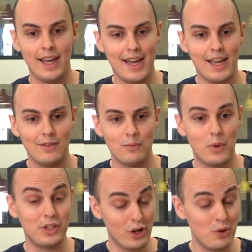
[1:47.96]
And
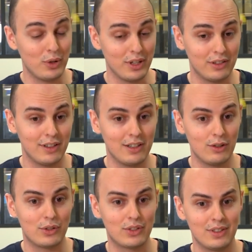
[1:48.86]
when you open it, it
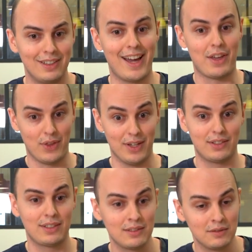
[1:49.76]
looks like
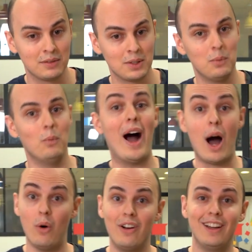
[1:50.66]
this.
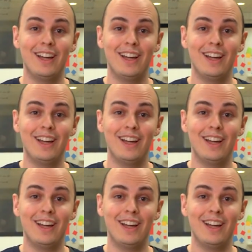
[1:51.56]
Wow.